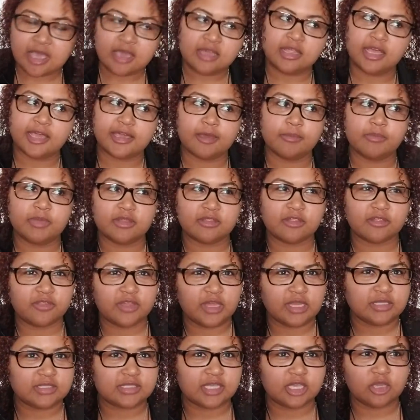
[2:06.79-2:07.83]
they can be the
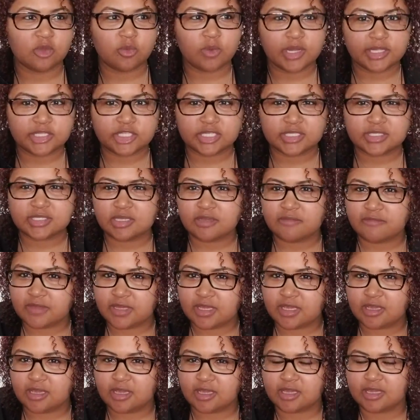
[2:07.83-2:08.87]
things that you watch on
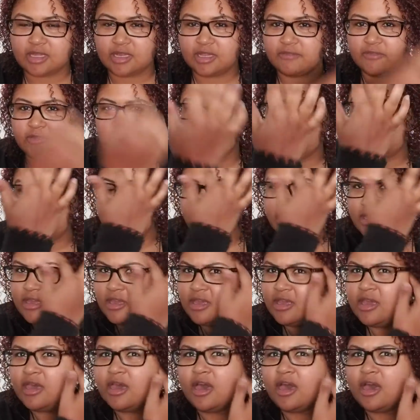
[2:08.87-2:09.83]
TV, it can even be